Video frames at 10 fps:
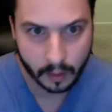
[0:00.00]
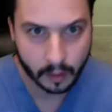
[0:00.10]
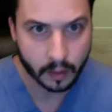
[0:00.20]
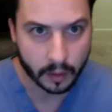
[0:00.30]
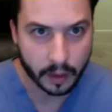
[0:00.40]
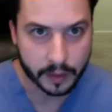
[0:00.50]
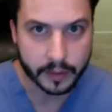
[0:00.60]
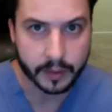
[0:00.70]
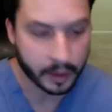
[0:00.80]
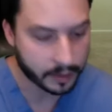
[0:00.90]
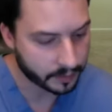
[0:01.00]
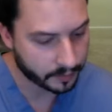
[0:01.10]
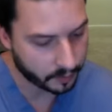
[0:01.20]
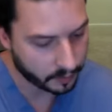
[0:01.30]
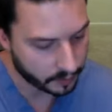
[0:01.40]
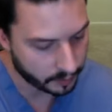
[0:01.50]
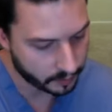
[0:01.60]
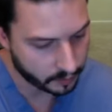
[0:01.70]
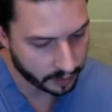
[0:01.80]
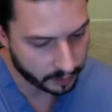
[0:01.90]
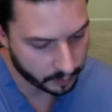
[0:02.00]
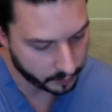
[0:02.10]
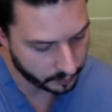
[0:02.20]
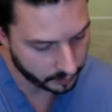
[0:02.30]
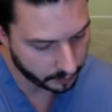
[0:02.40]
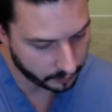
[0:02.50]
Alright, so next we'll just try the boots here.